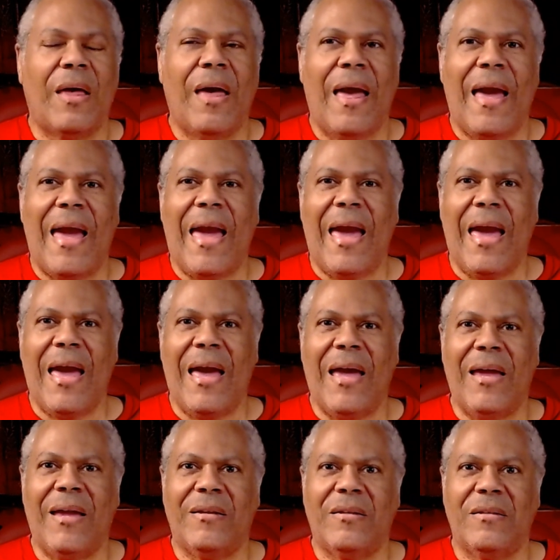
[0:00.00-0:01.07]

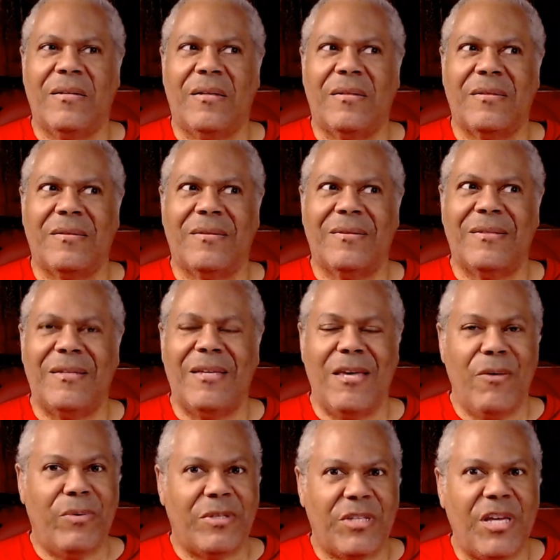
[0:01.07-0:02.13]
And it
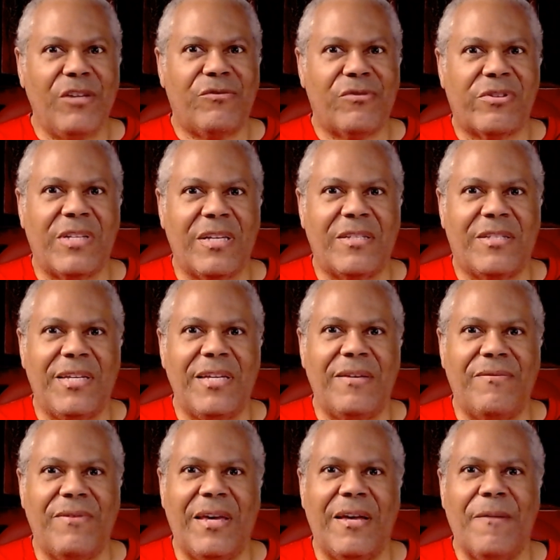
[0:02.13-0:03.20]
was interesting
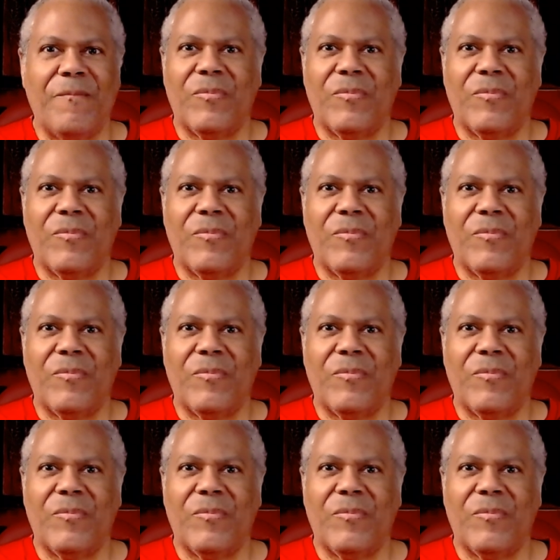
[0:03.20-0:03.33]
TV.